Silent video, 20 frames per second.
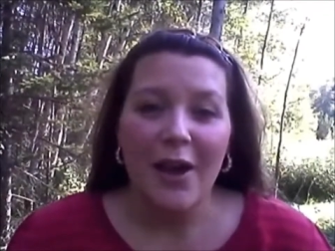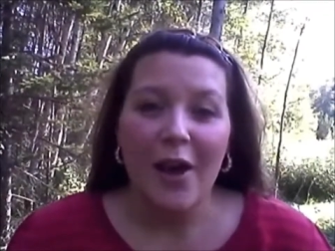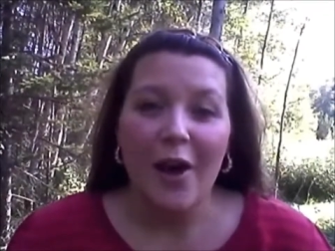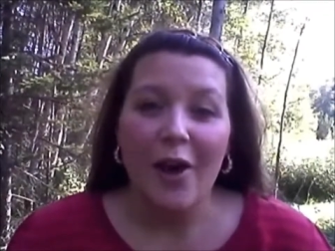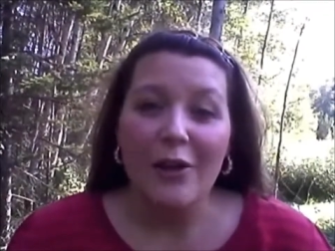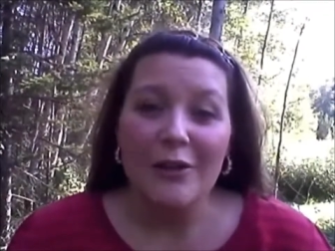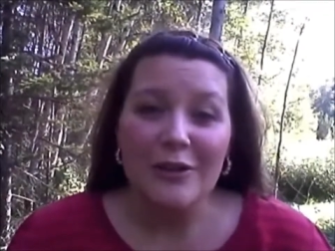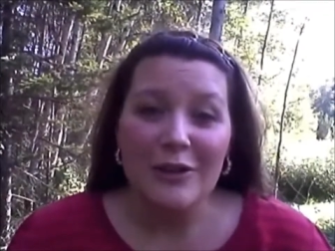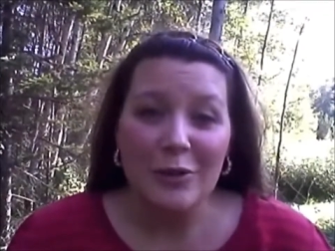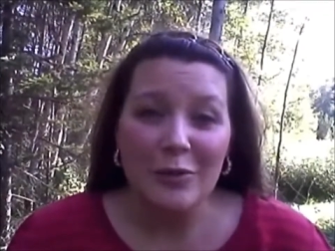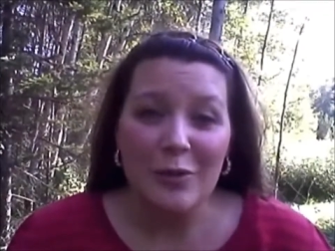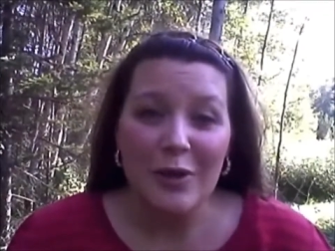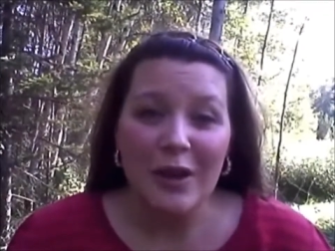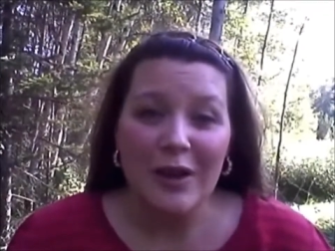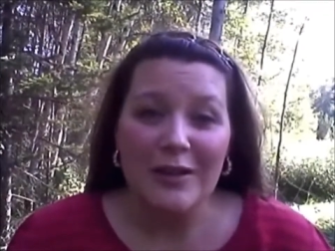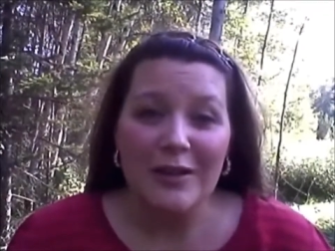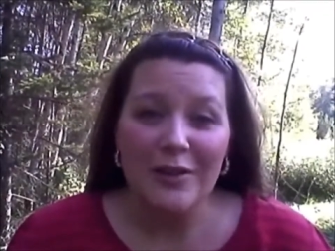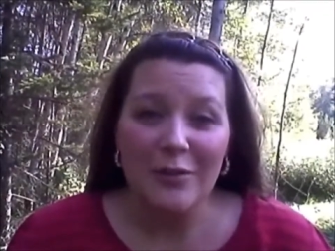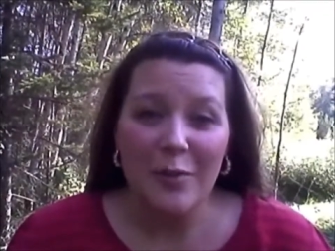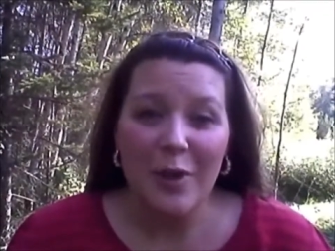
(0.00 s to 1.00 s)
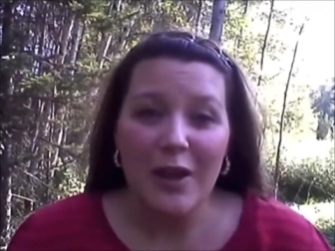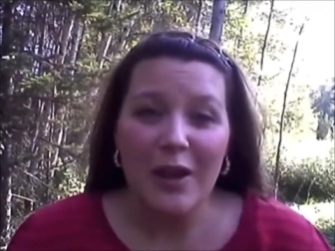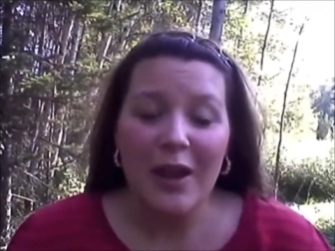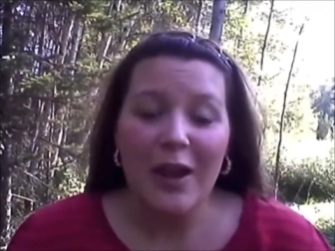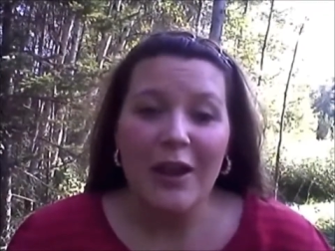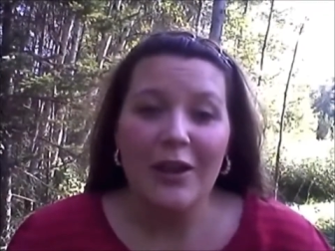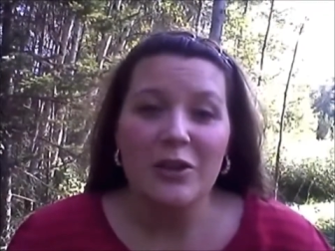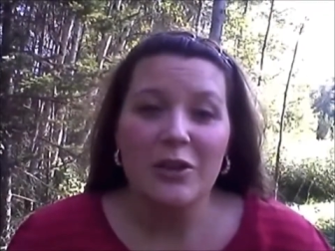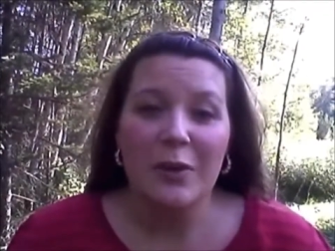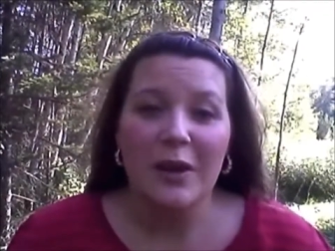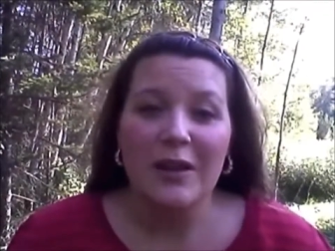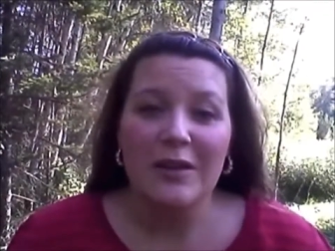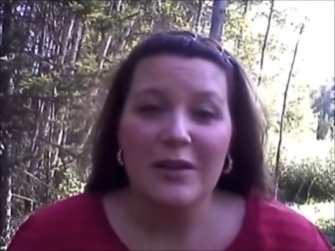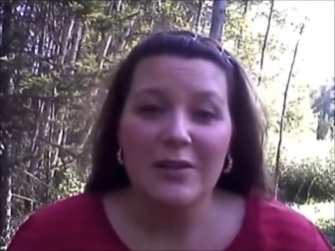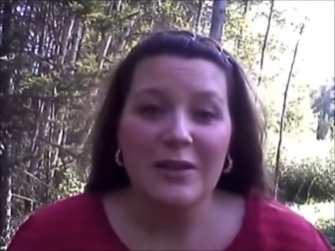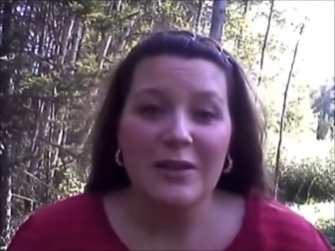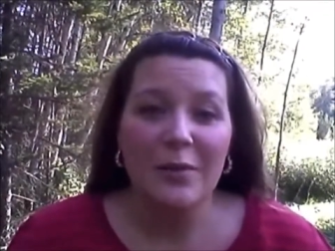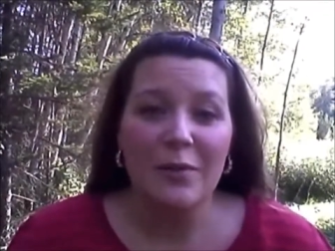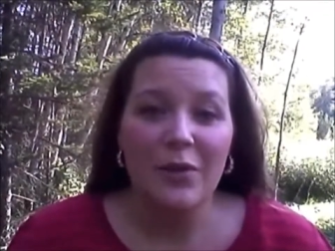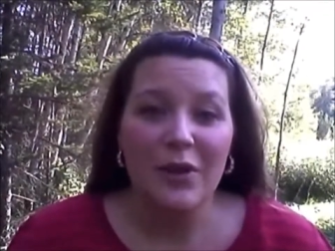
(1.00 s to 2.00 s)
Also, because of my age, because of
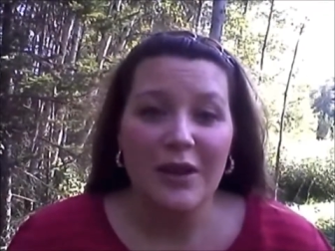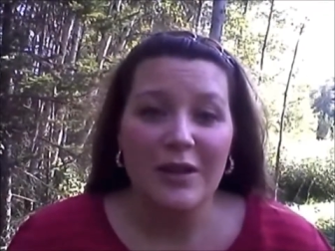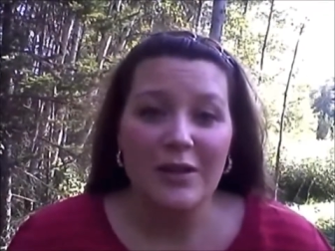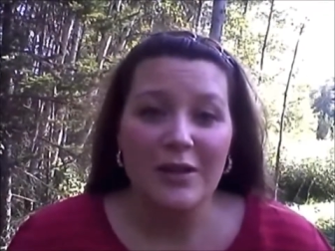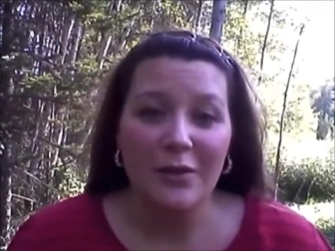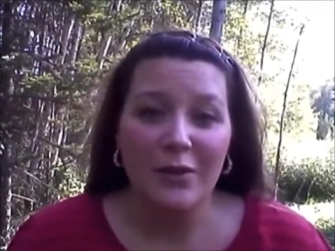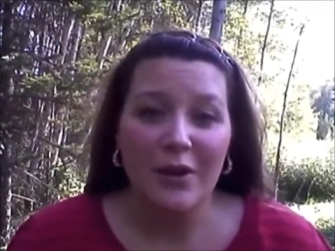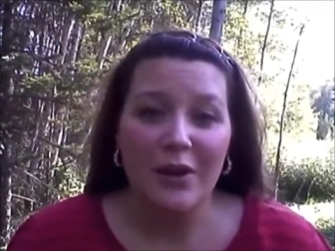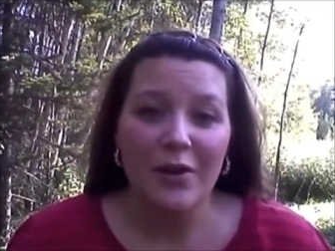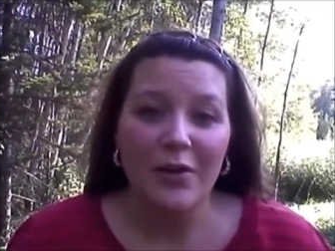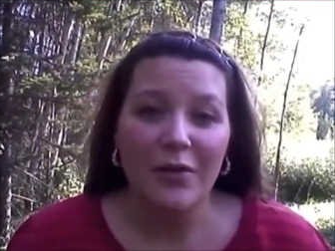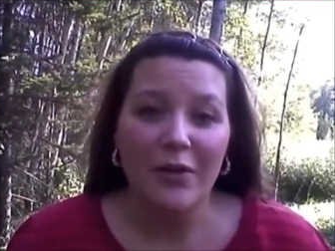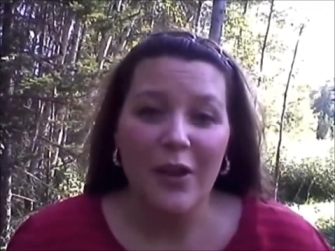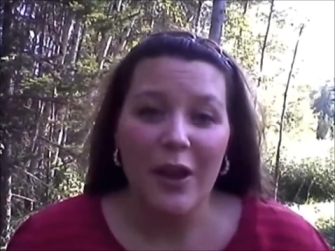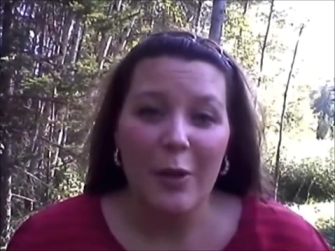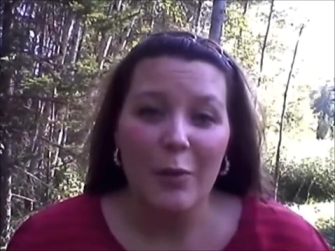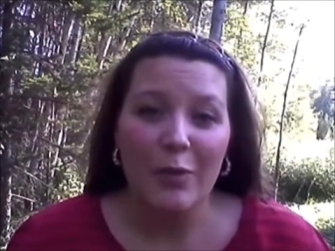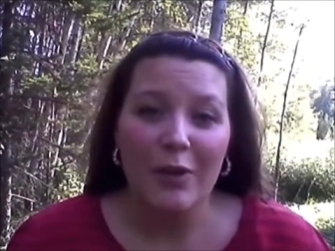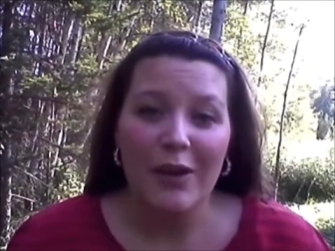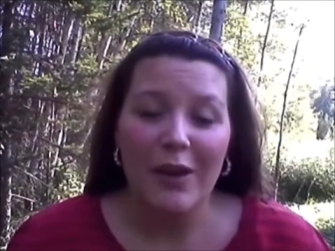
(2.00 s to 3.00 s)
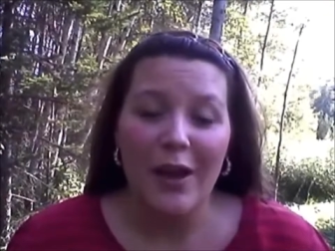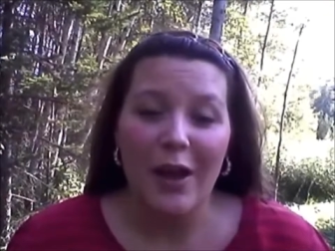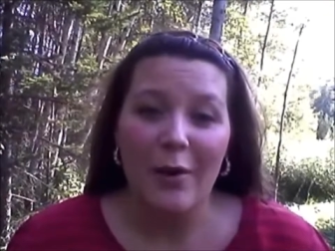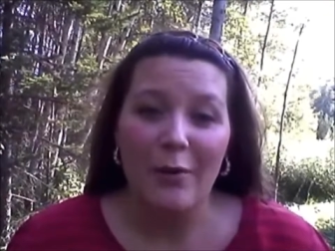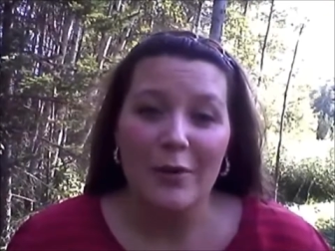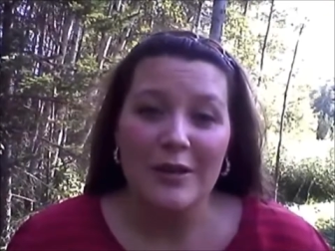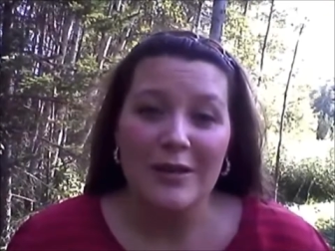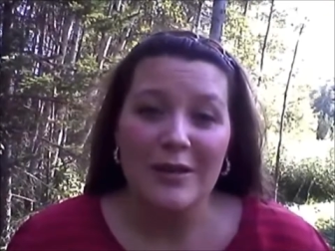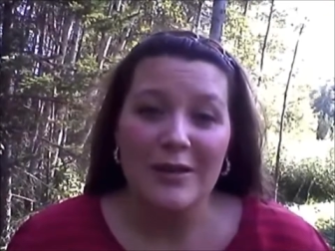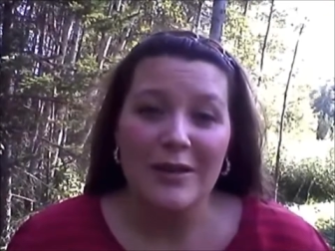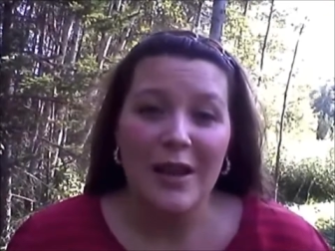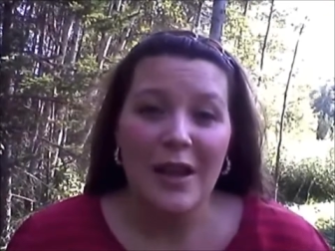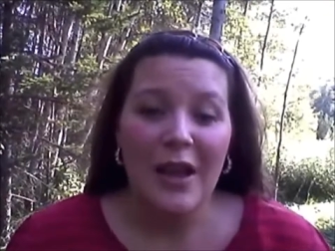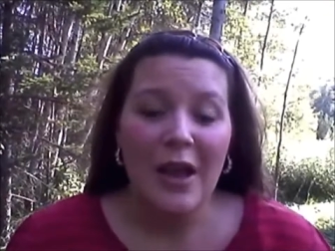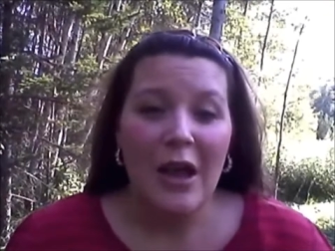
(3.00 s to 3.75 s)
some things that run in the family, I was